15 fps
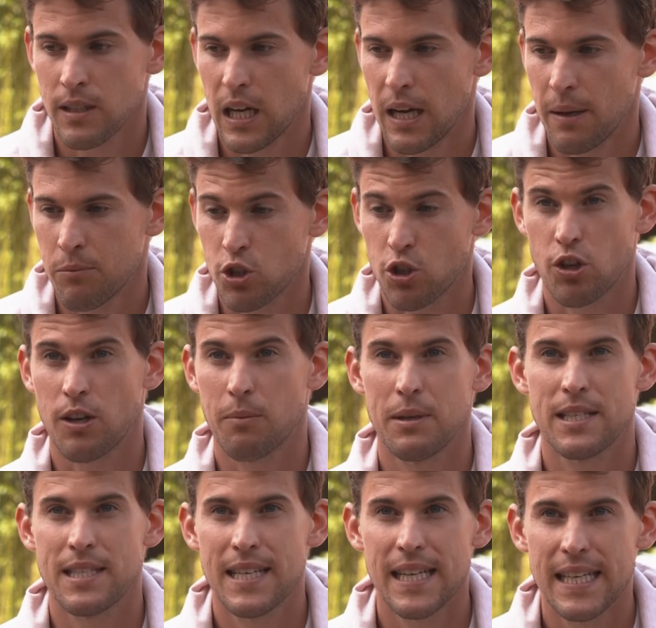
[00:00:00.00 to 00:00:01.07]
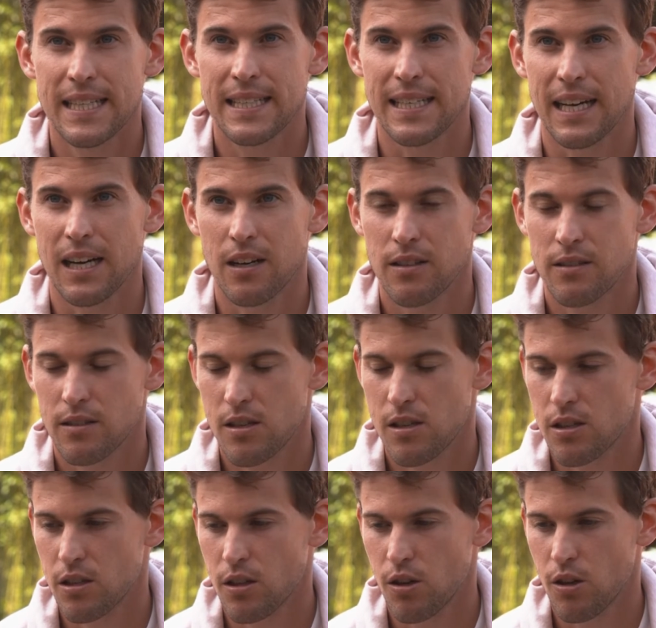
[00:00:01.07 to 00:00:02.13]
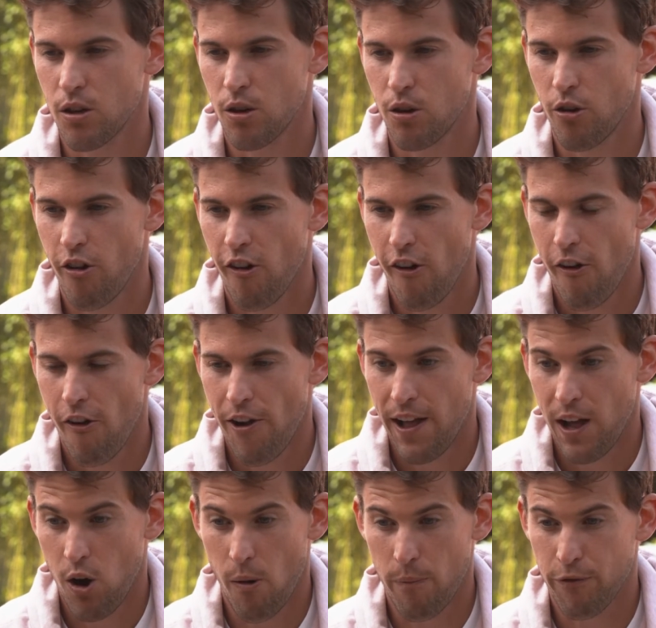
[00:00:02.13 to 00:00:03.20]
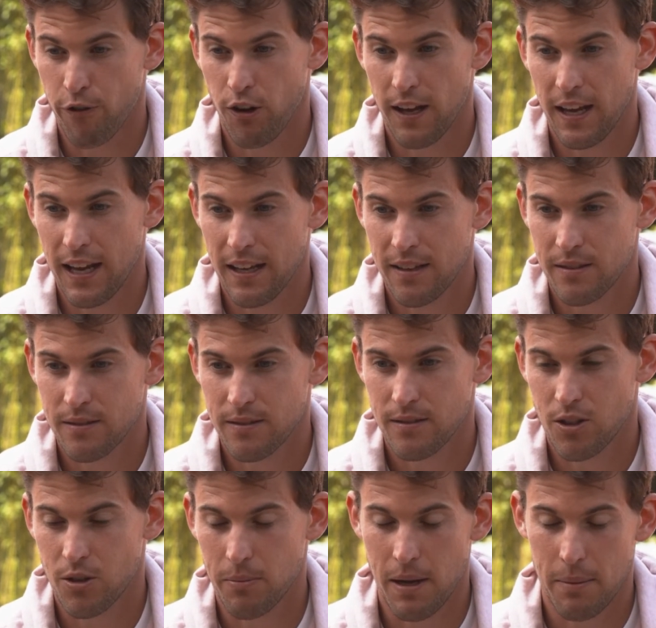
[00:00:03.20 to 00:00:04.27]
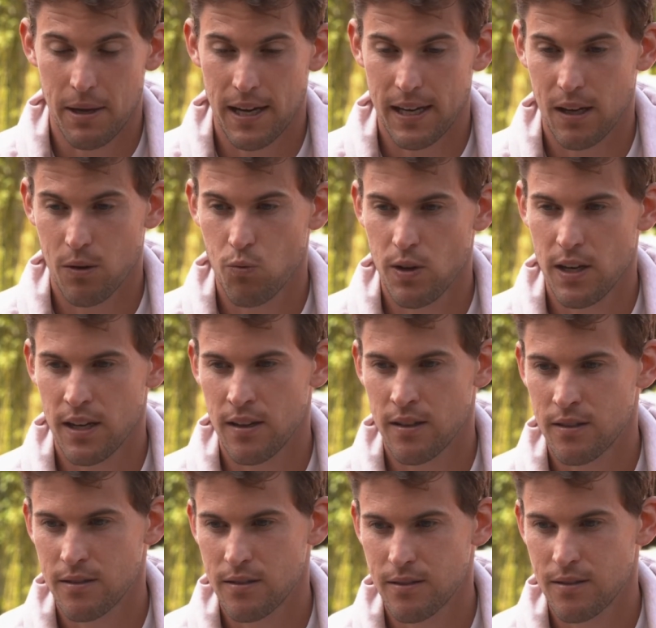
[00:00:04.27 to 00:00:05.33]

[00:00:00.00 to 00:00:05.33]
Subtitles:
I'm not gonna be seeded there, so hopefully, or maybe I can win